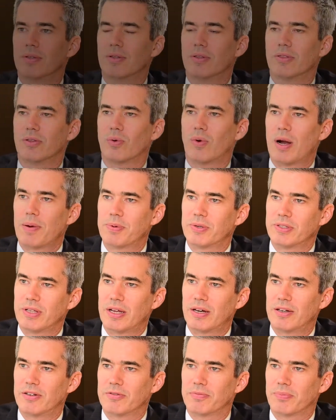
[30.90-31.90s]
The
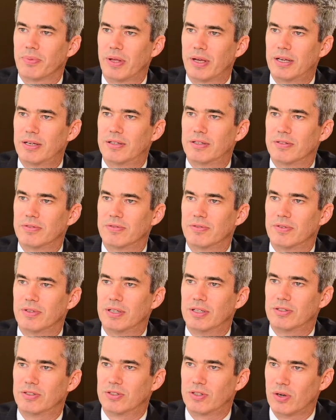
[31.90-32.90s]
representative plaintiff
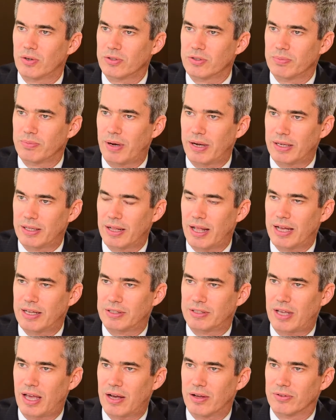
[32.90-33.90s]
is chosen by
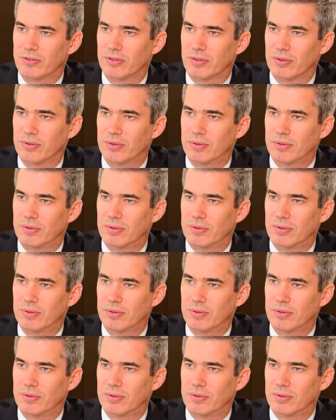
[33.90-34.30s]
class counsel.